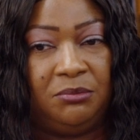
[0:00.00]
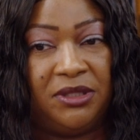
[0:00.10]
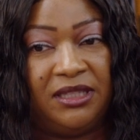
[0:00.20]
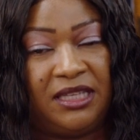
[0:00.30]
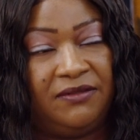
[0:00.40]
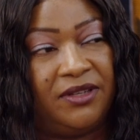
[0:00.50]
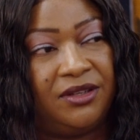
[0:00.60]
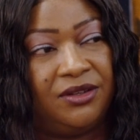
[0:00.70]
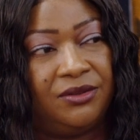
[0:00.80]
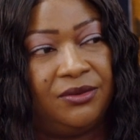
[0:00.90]
believe
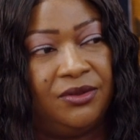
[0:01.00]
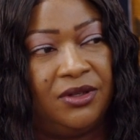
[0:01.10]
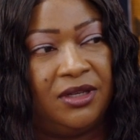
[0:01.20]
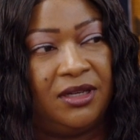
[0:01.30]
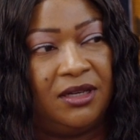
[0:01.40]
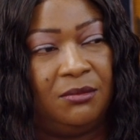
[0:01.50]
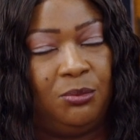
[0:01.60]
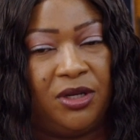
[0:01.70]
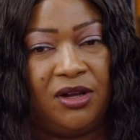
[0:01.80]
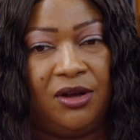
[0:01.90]
in you,
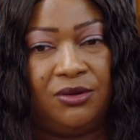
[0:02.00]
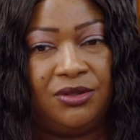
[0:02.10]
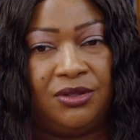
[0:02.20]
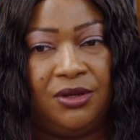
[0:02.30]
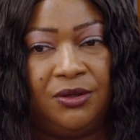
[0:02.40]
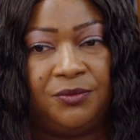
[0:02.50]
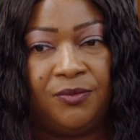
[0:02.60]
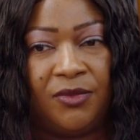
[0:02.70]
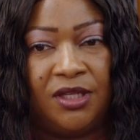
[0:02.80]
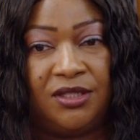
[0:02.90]
but also
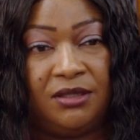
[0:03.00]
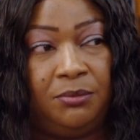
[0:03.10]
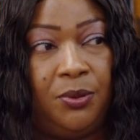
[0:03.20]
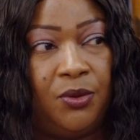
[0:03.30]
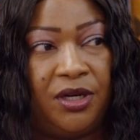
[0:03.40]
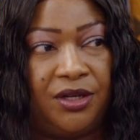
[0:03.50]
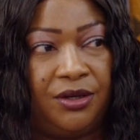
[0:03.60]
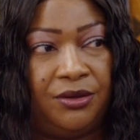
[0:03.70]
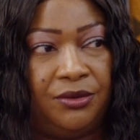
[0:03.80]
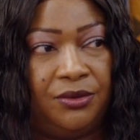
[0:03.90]
support
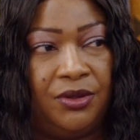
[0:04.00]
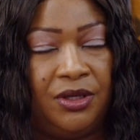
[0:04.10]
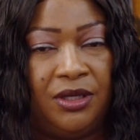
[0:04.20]
you.